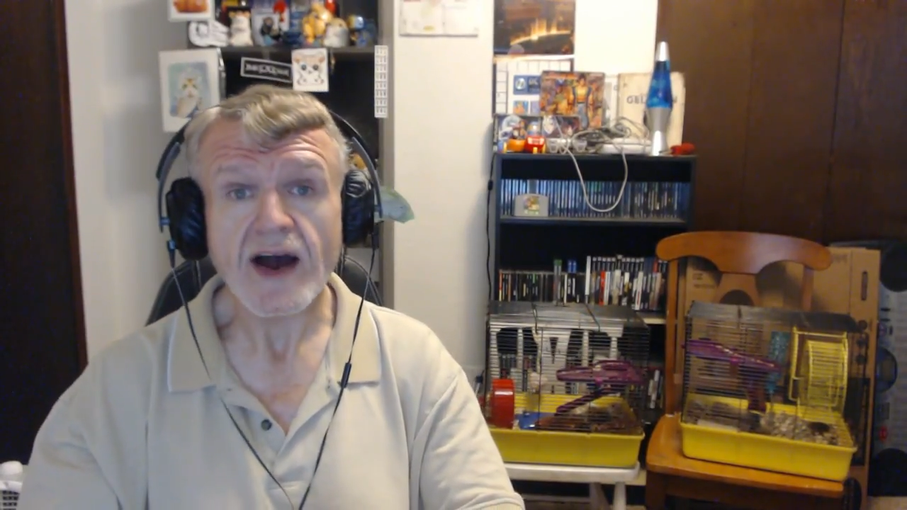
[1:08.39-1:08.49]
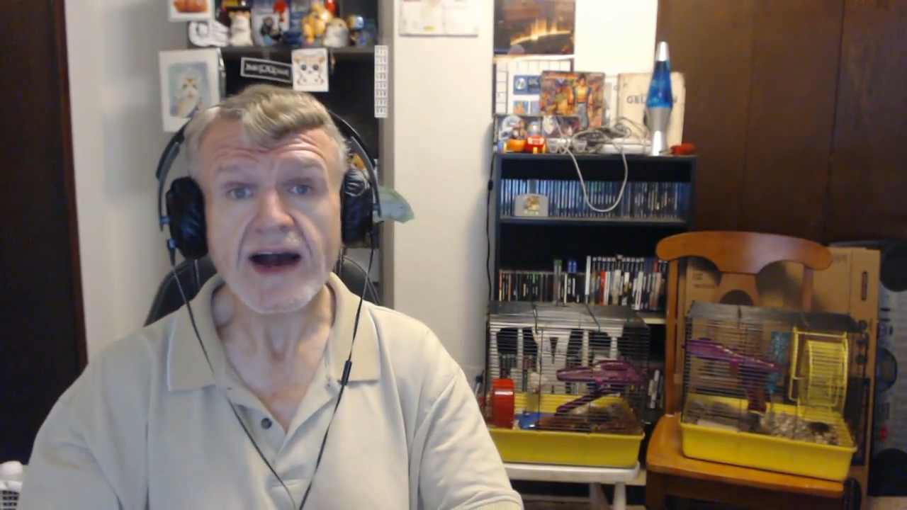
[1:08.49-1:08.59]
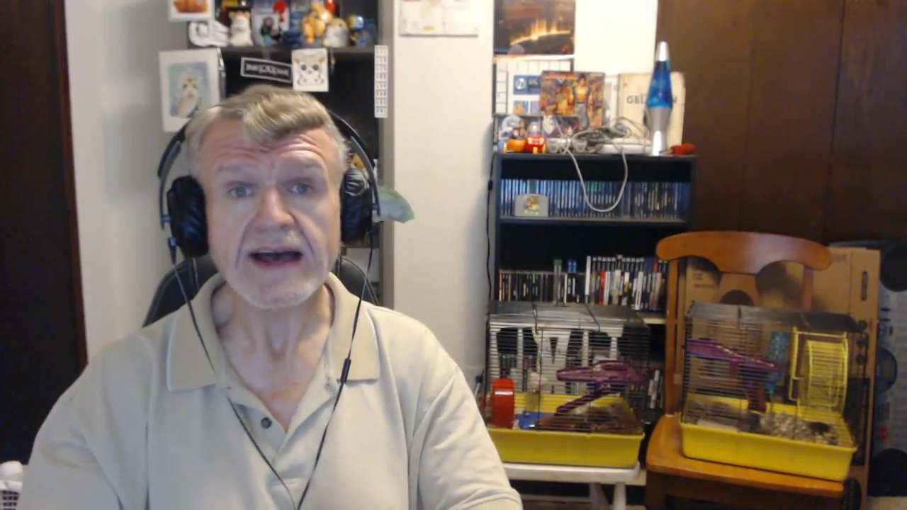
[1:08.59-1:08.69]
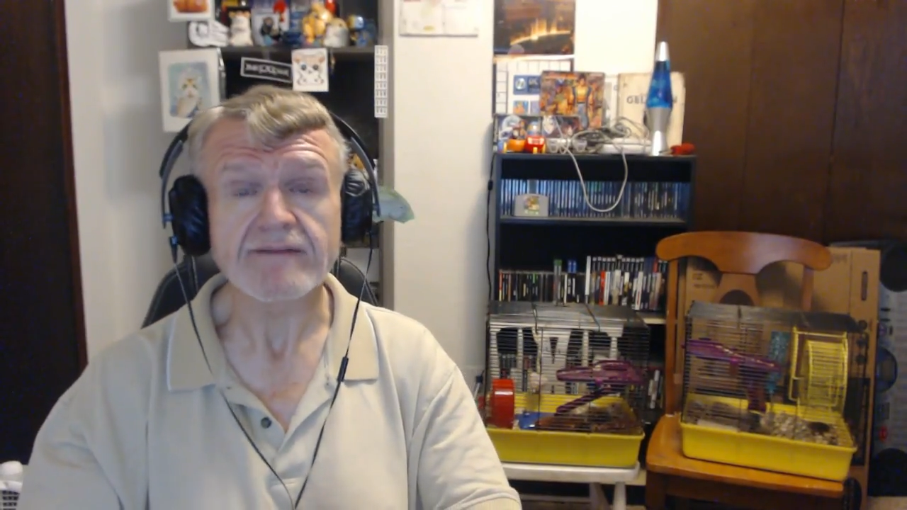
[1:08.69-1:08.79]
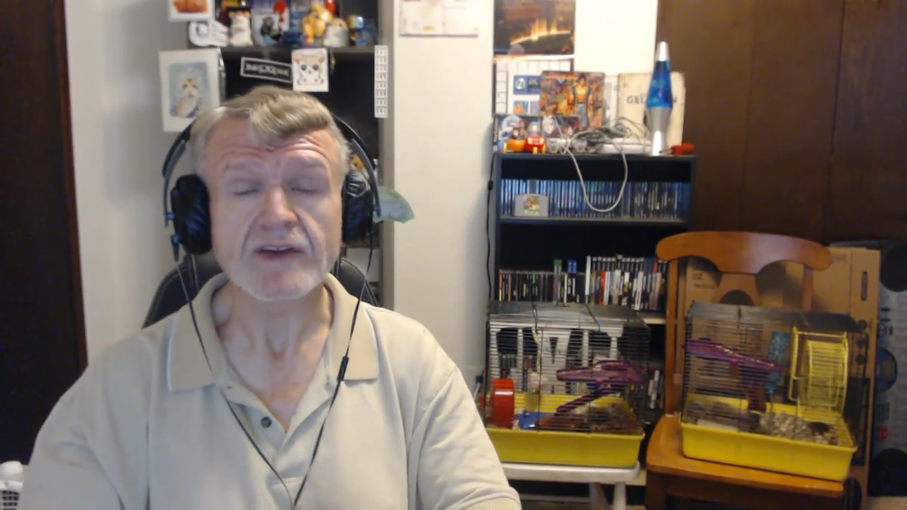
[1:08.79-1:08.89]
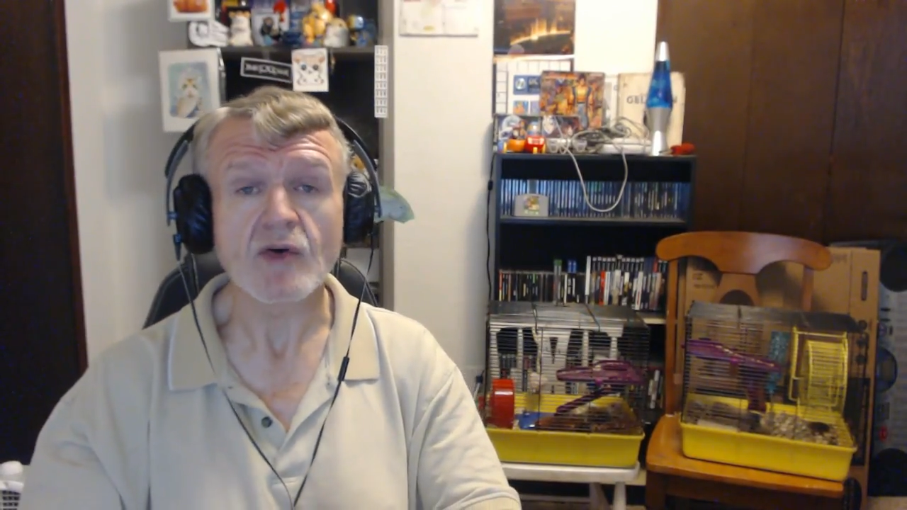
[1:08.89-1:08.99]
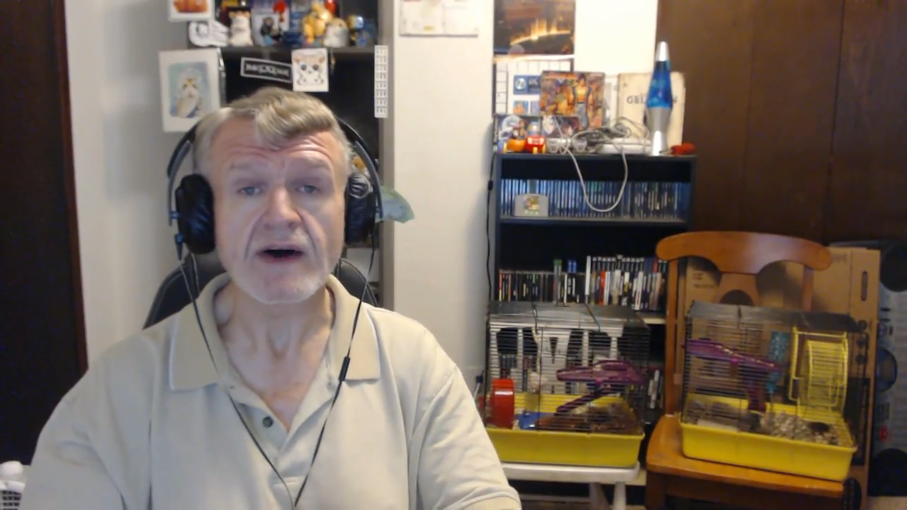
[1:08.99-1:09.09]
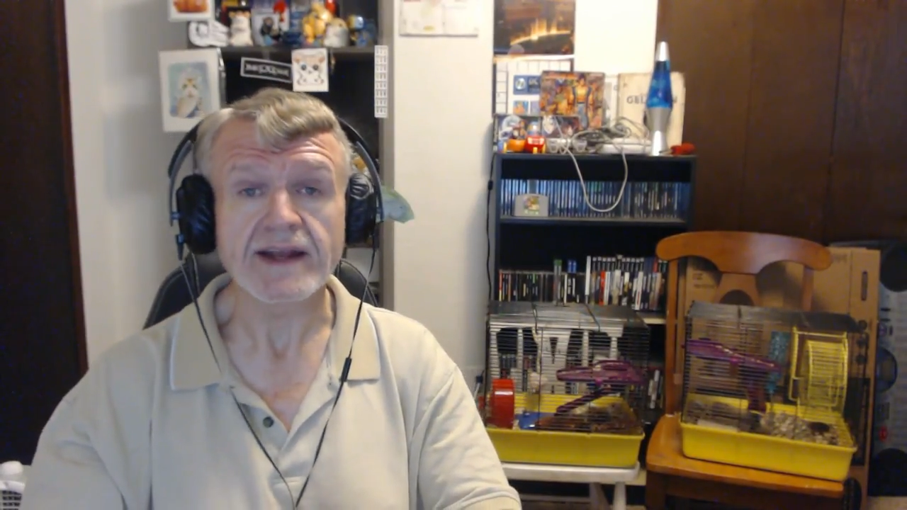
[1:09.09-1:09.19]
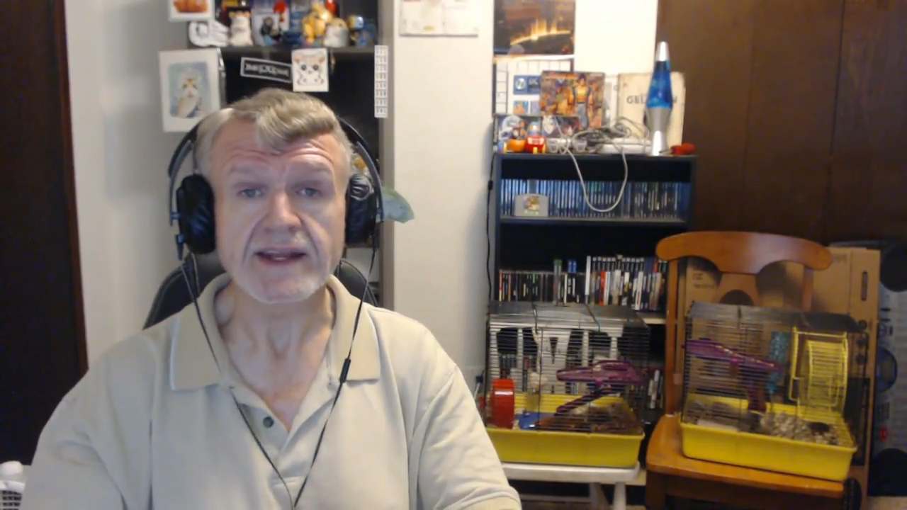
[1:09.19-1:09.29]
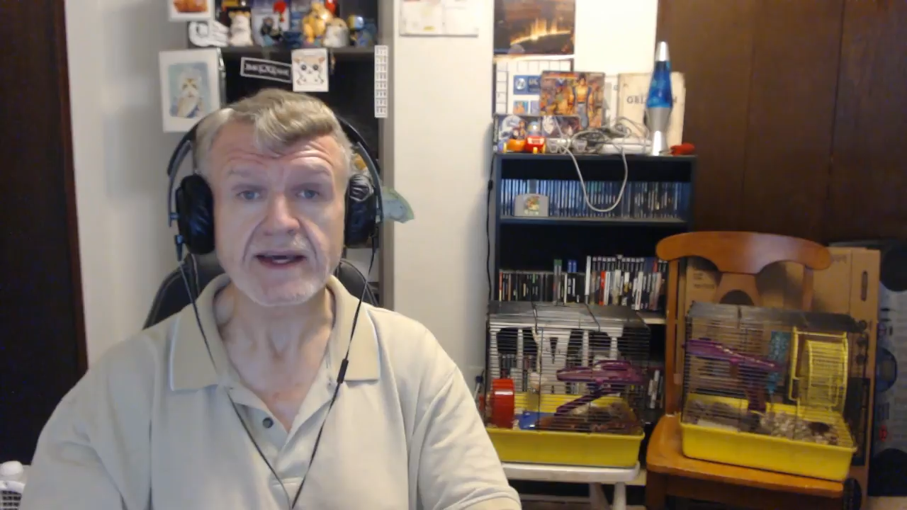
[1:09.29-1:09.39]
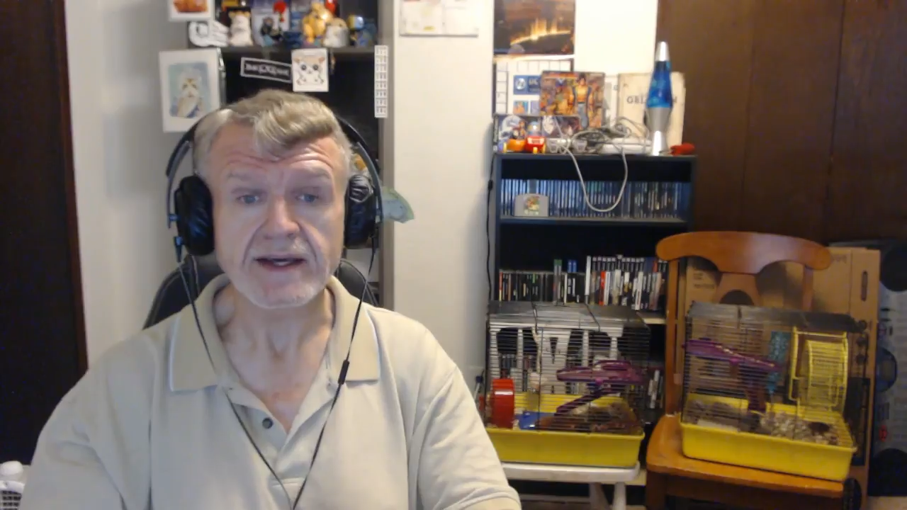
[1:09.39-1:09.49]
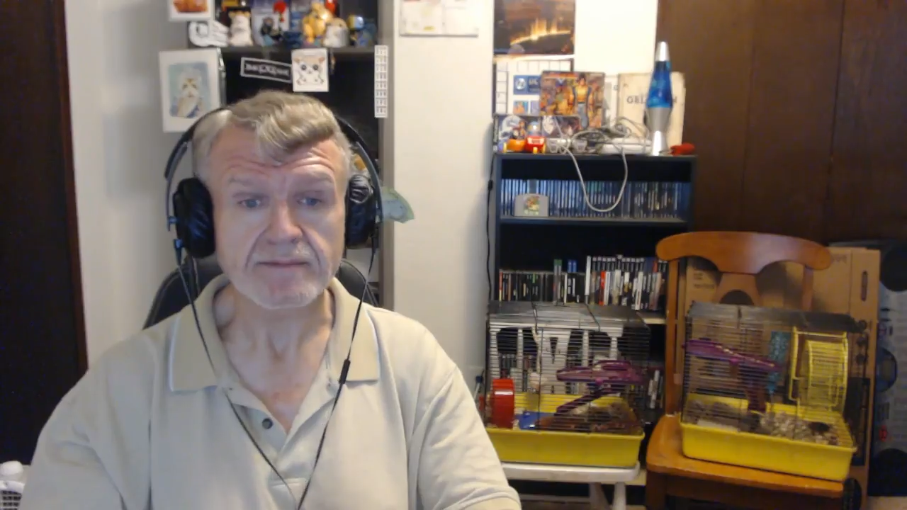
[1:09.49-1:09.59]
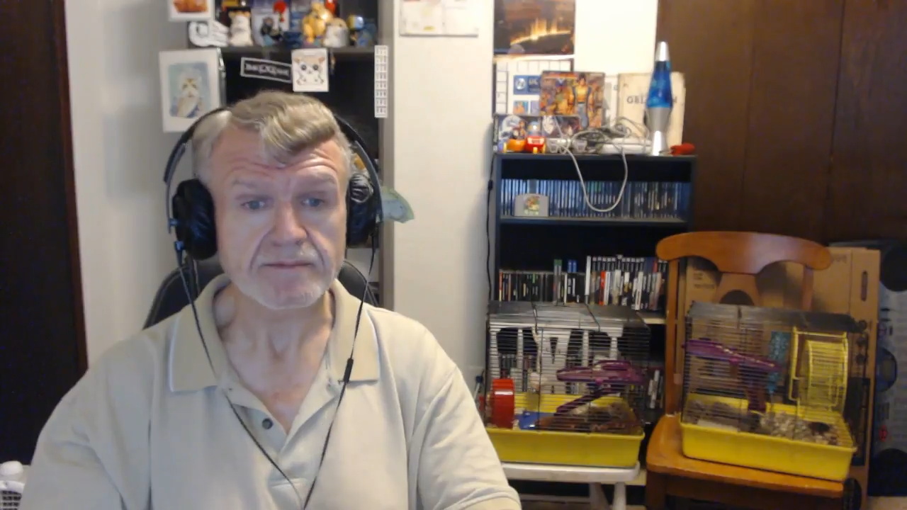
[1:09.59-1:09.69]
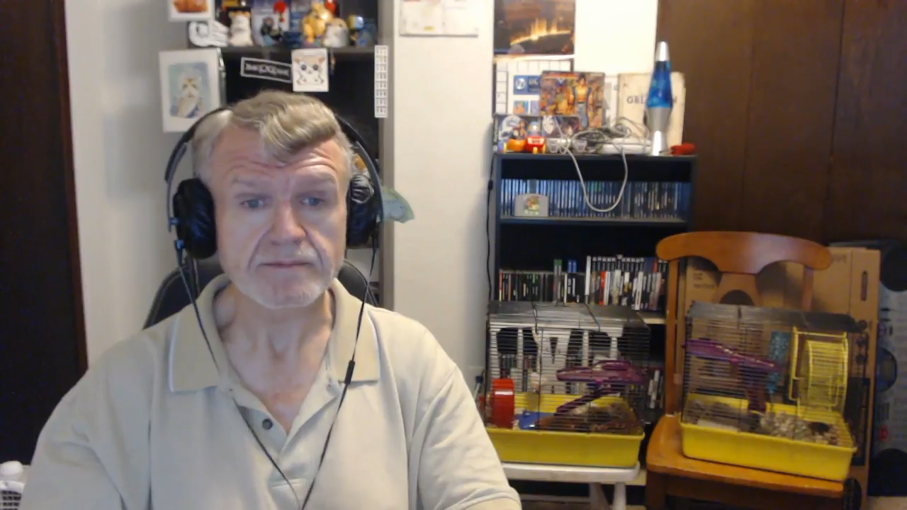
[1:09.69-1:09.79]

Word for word: I have no idea.